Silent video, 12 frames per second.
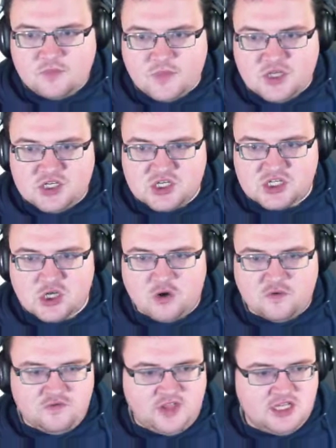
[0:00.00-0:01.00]
to
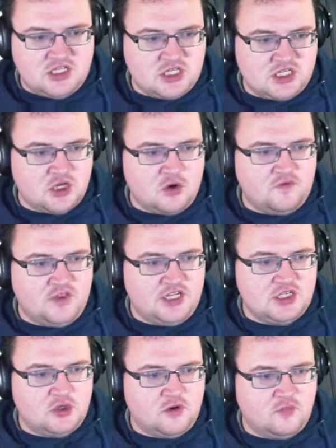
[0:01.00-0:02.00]
solve these
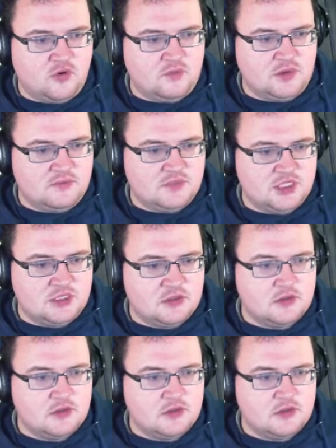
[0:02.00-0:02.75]
sort of problems.